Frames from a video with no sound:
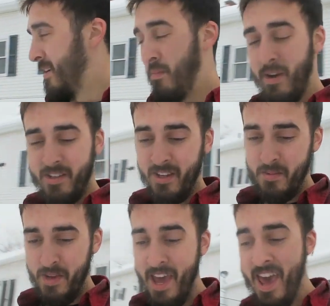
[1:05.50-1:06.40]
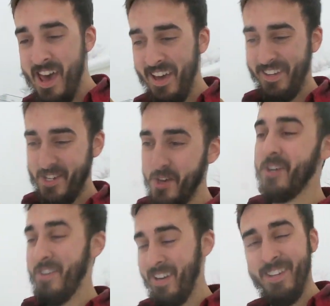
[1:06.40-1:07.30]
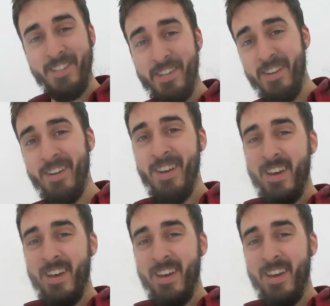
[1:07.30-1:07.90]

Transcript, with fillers: Mike's going to be sugaring this year,